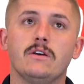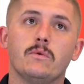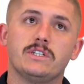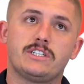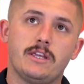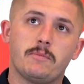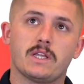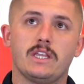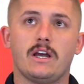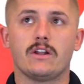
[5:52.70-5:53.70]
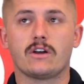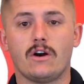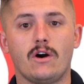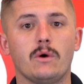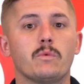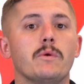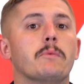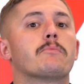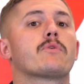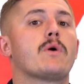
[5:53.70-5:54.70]
which typically on a call we
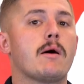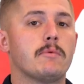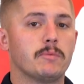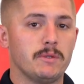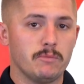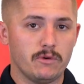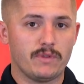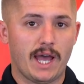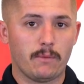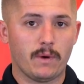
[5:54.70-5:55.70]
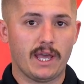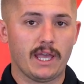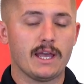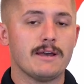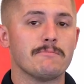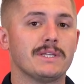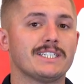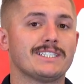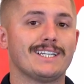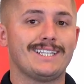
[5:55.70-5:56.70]
would probably move that way.
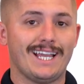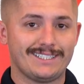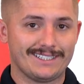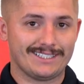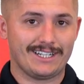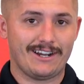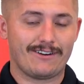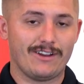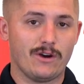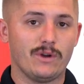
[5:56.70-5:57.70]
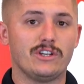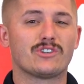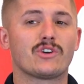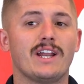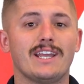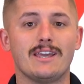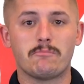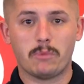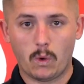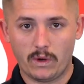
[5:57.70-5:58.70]
This is a testing scenario and you're trying to
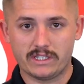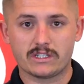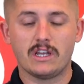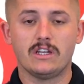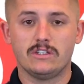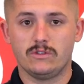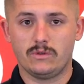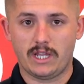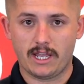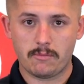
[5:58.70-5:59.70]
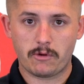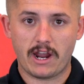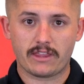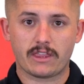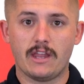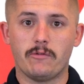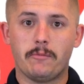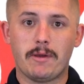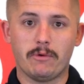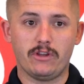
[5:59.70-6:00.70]
get points. So take a breath and
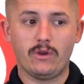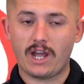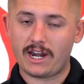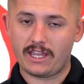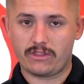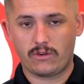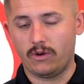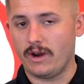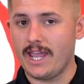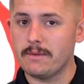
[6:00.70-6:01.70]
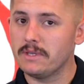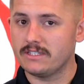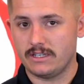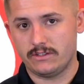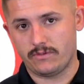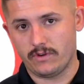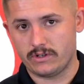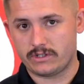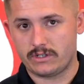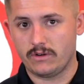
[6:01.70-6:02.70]
remember, you got to get through your ABCs
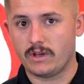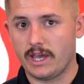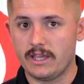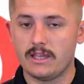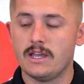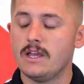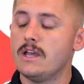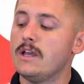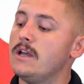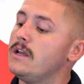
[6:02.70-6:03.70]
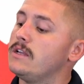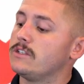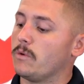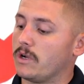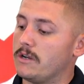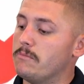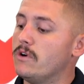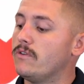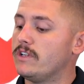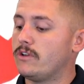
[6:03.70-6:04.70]
first, okay? So we're going to
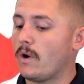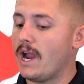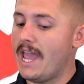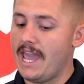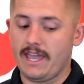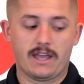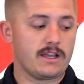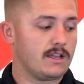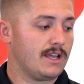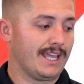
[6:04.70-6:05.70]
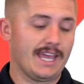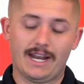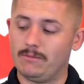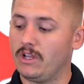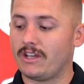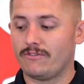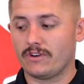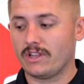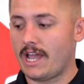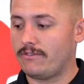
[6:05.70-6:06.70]
move into our A. Again, I'm looking
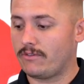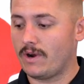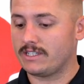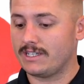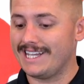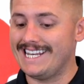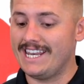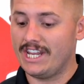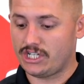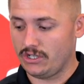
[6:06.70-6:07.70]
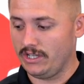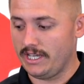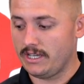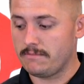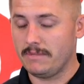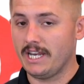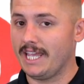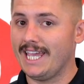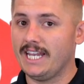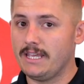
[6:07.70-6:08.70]
for life threats initially,
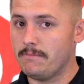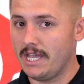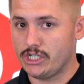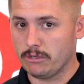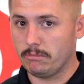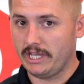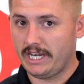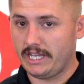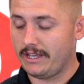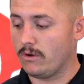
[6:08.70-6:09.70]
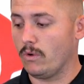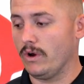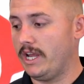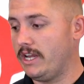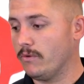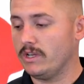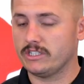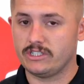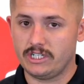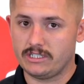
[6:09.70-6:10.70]
meaning any major bleeding or any
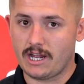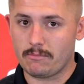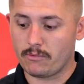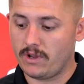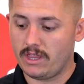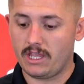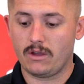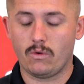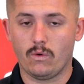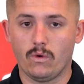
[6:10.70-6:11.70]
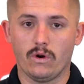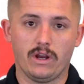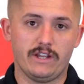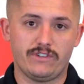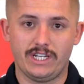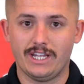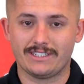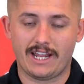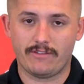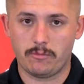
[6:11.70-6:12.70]
reason she's not breathing or if she
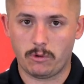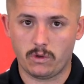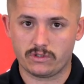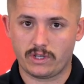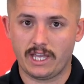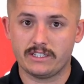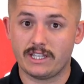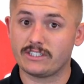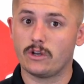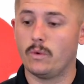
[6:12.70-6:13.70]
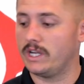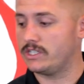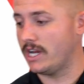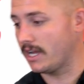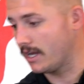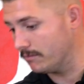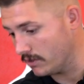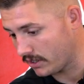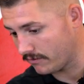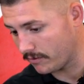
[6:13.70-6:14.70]
doesn't have a pulse, okay? So that's a quick check. I'm
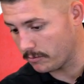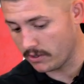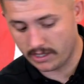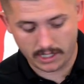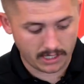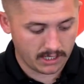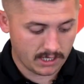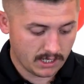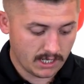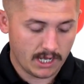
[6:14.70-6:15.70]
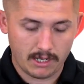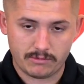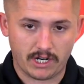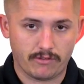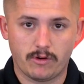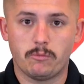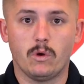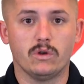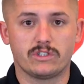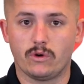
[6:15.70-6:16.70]
looking for breathing, checking for a
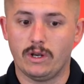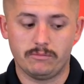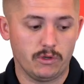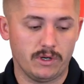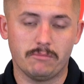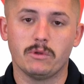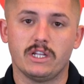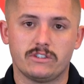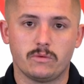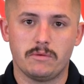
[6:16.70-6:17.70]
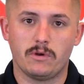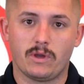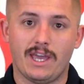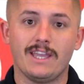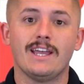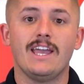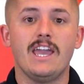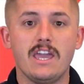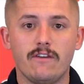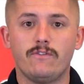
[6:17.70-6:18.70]
pulse, or I'm doing a blood sweep, okay?
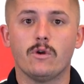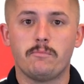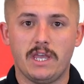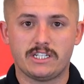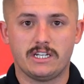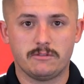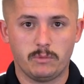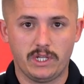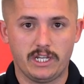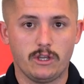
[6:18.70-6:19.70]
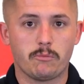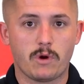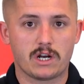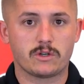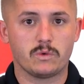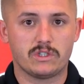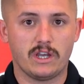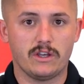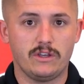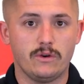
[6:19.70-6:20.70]
If your patient is bleeding, your proctor will
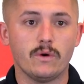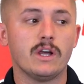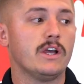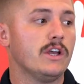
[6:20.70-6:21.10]
tell you,